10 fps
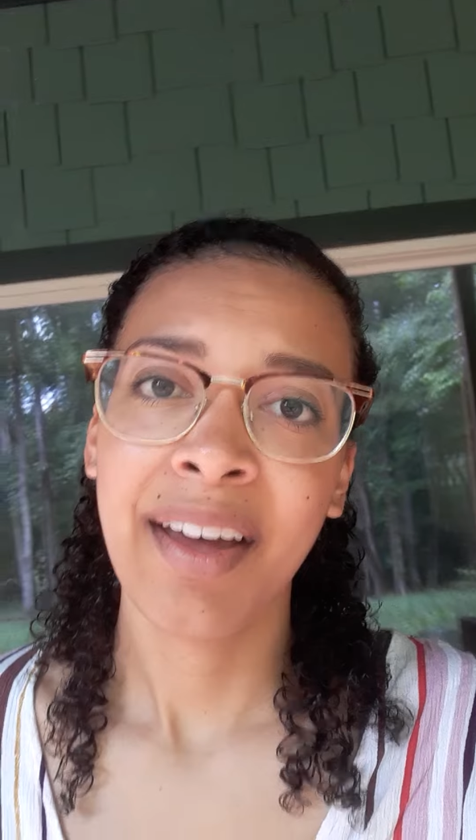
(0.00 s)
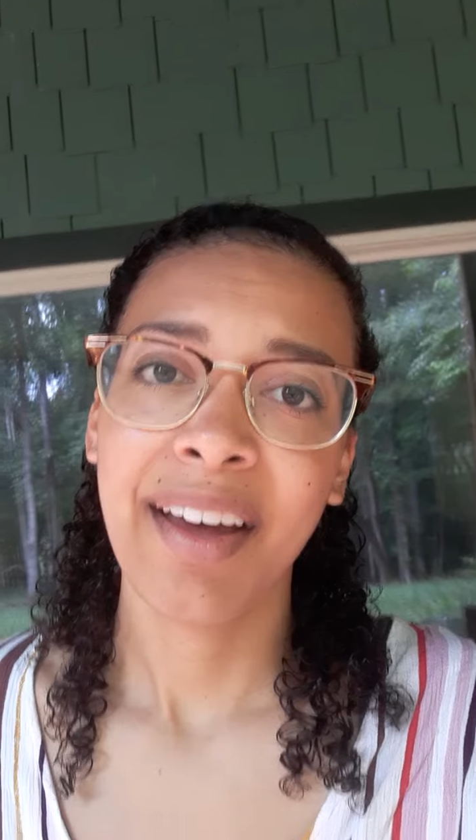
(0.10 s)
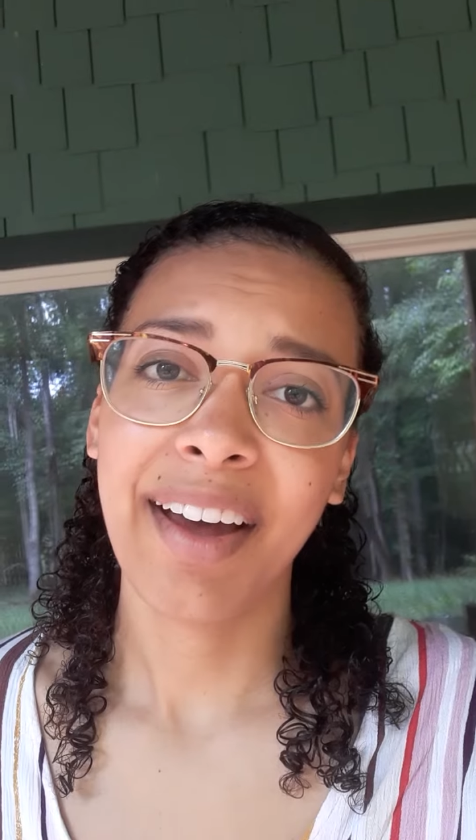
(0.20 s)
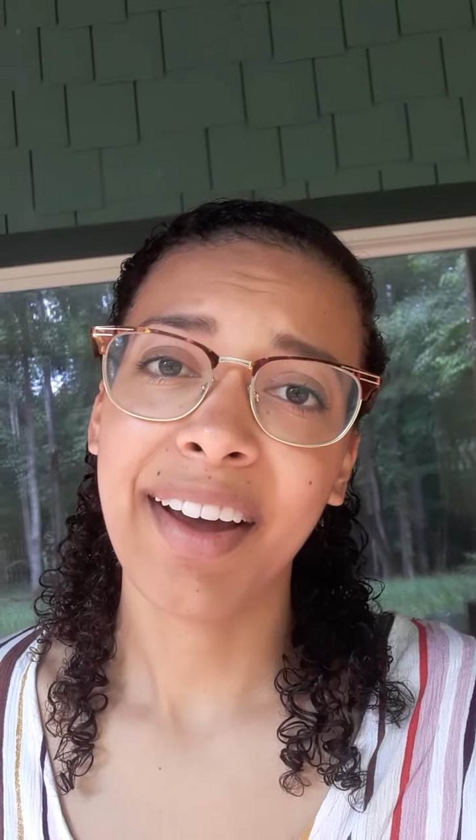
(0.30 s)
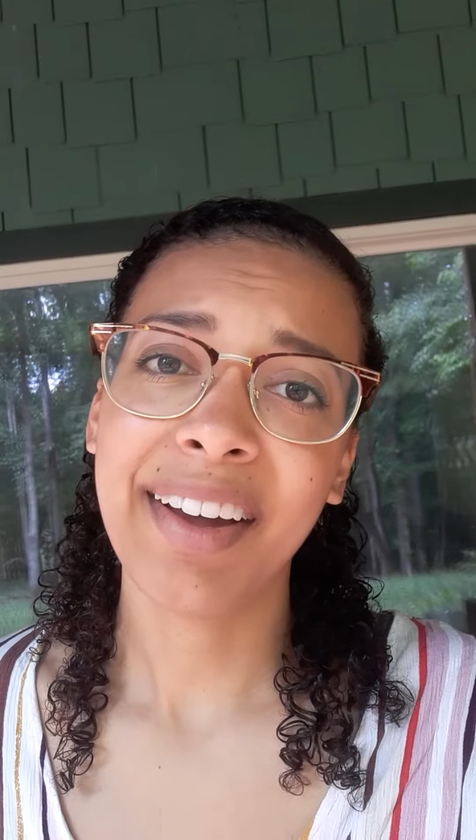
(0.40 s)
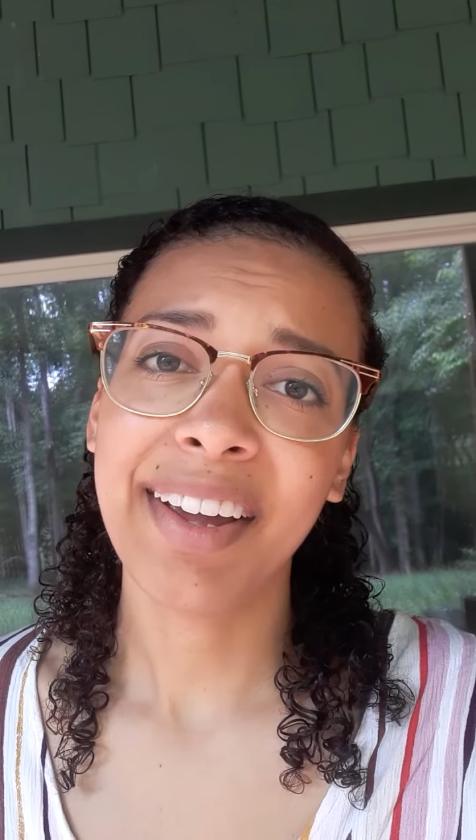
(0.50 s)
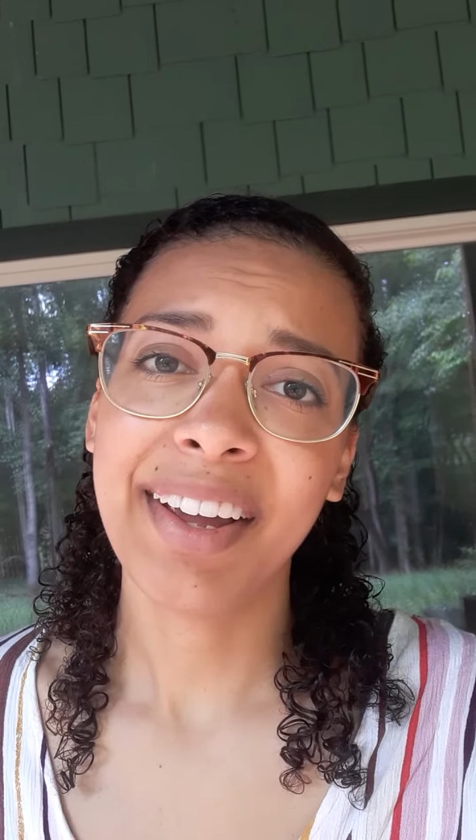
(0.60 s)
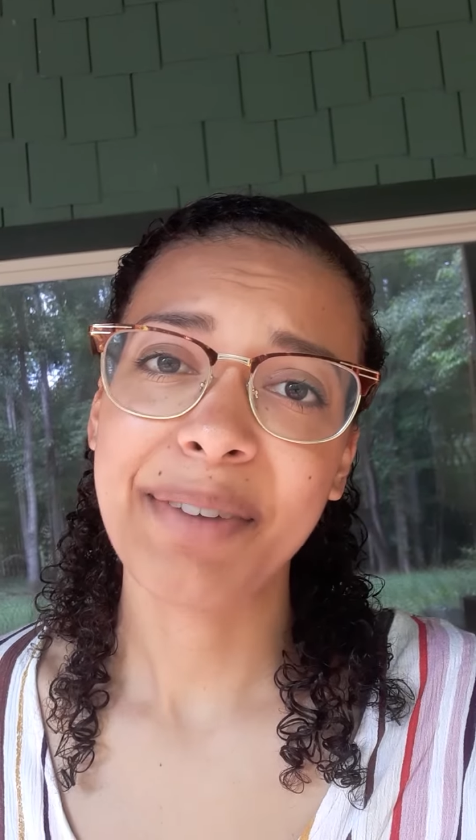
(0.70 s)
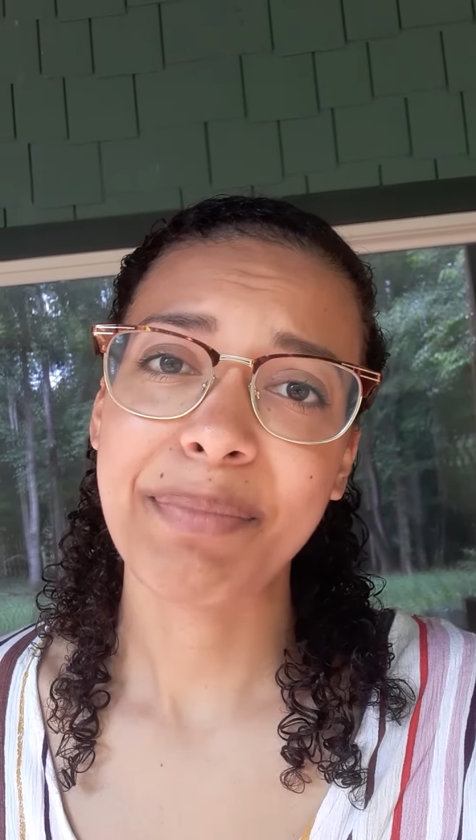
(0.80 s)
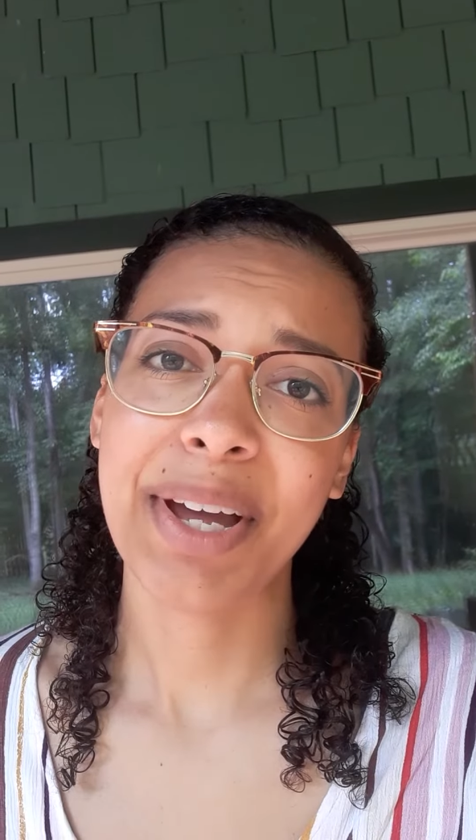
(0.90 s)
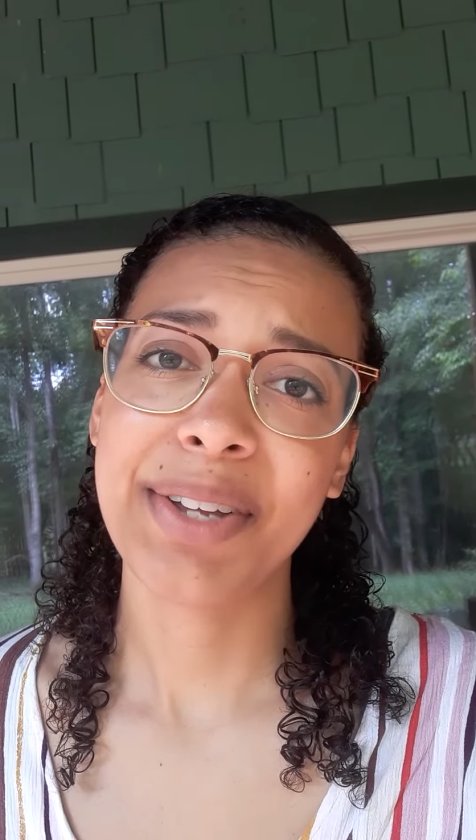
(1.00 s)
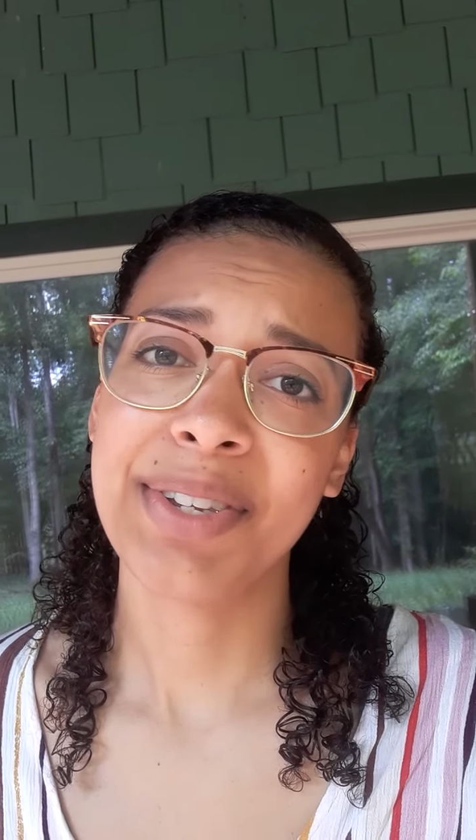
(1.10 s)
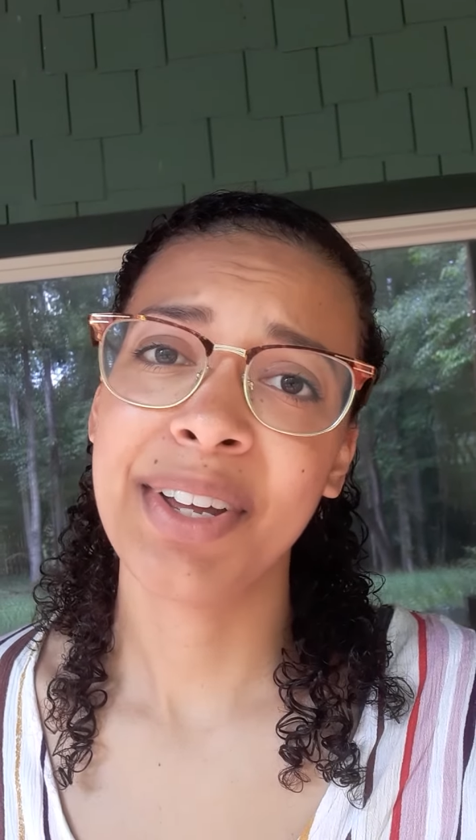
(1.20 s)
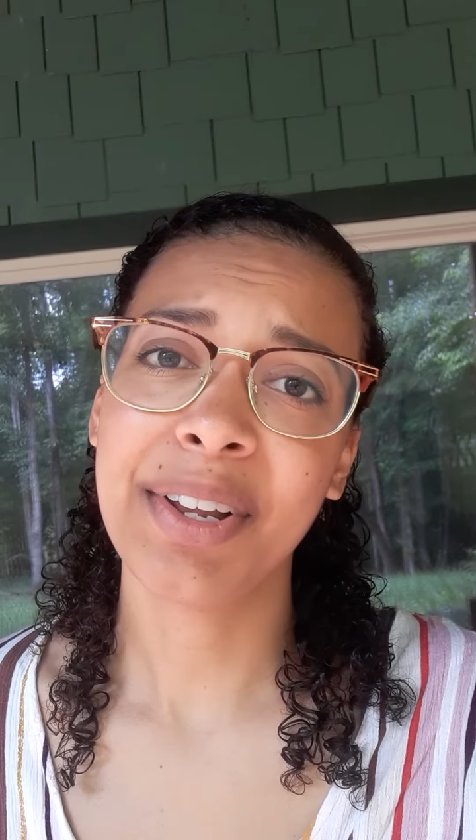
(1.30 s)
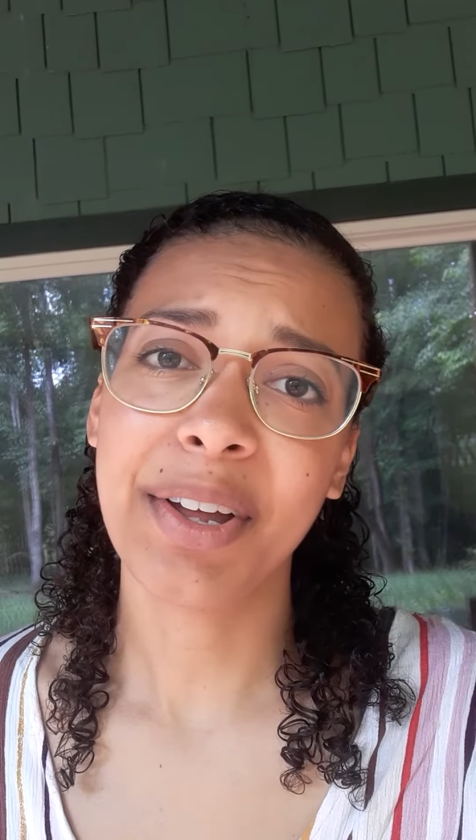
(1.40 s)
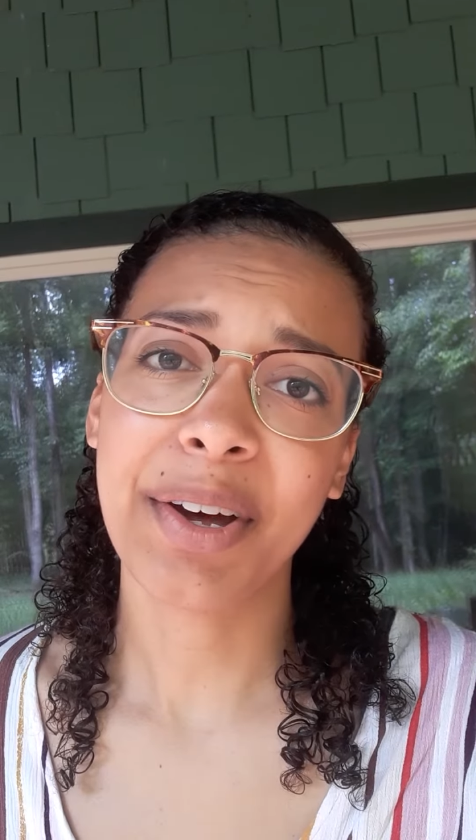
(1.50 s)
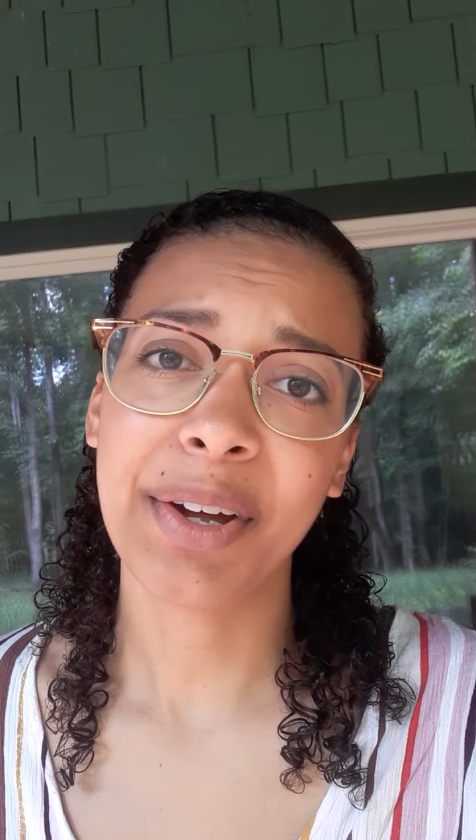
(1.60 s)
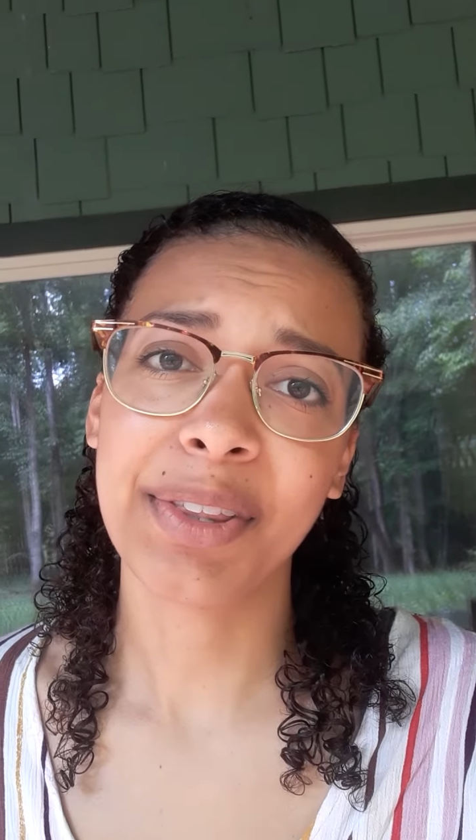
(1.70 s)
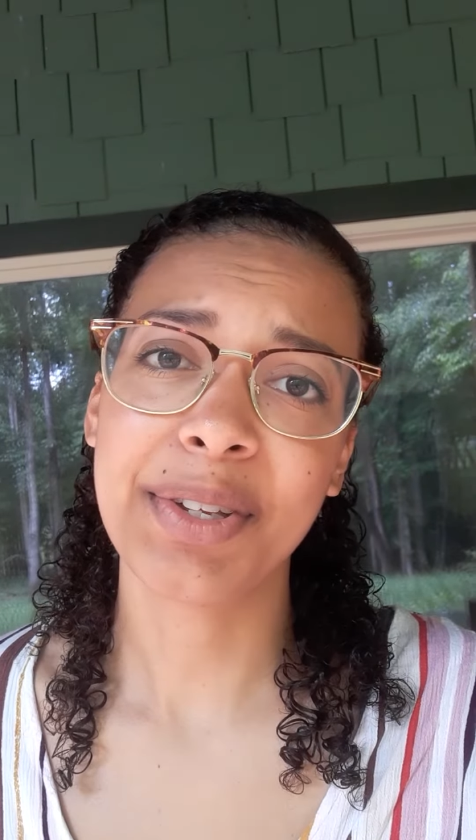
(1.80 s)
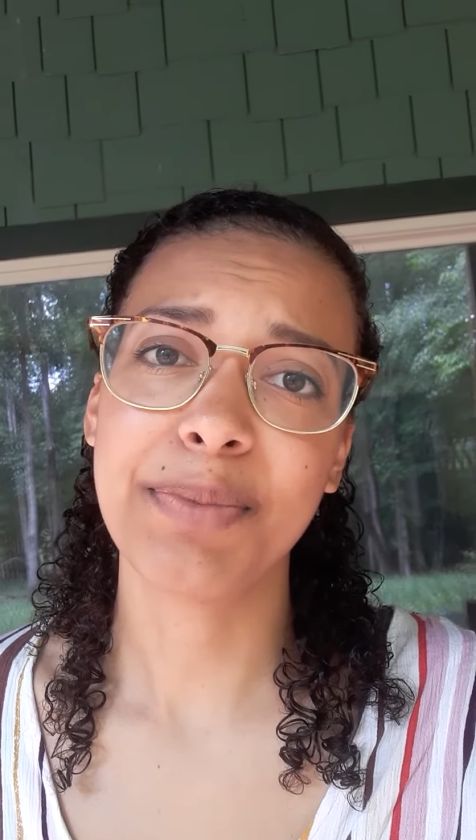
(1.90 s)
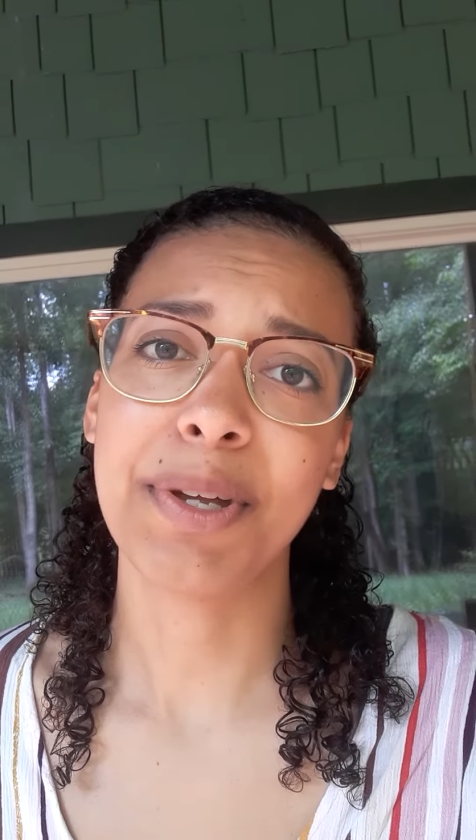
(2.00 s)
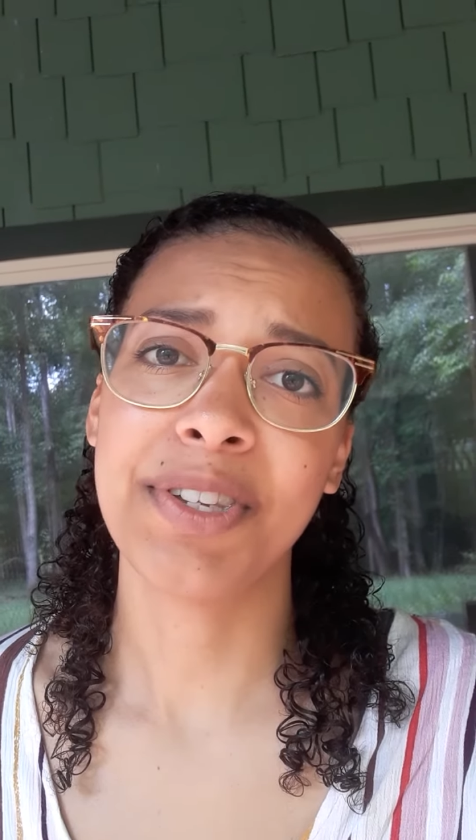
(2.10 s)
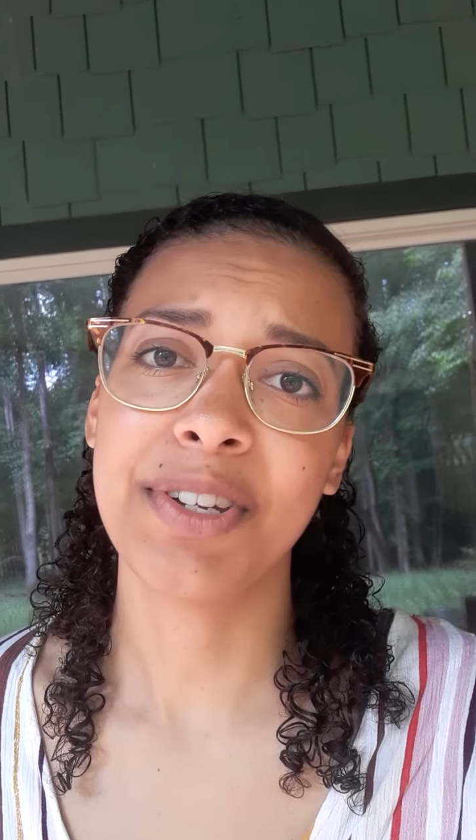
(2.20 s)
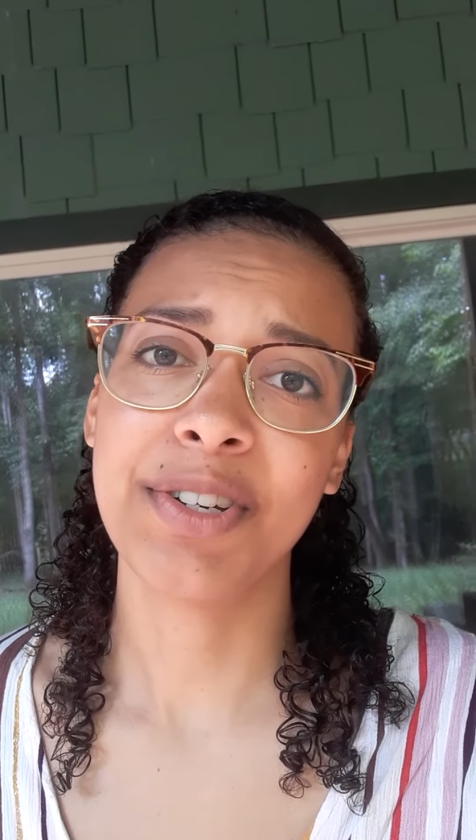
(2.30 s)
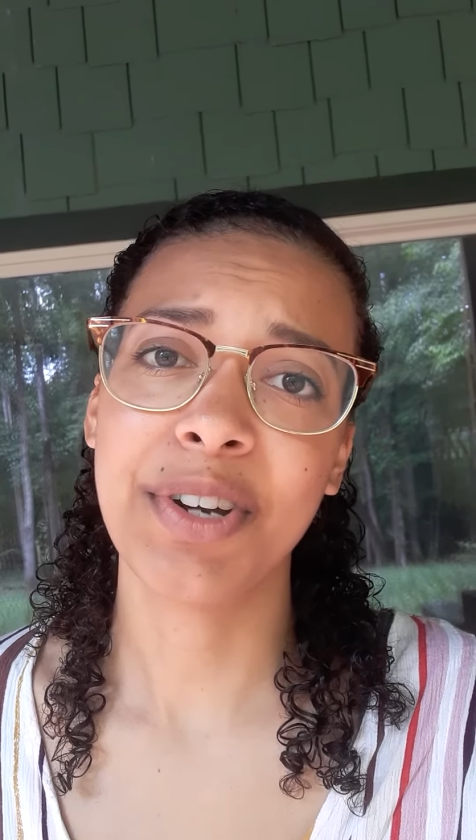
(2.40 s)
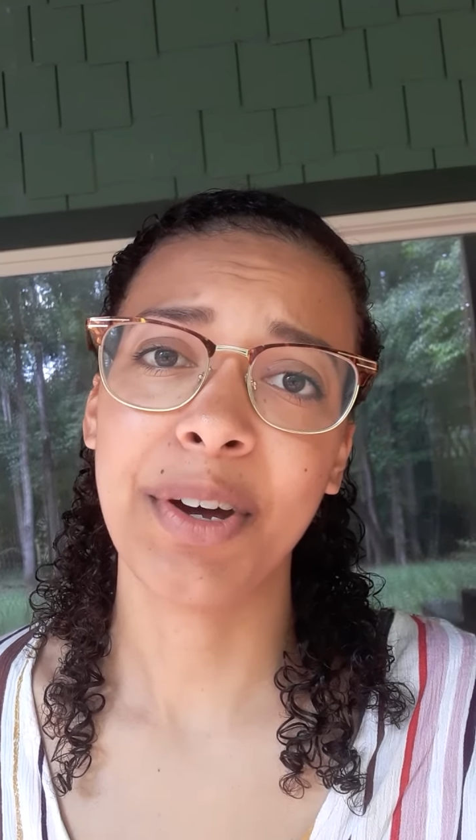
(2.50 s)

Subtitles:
I am passing along this message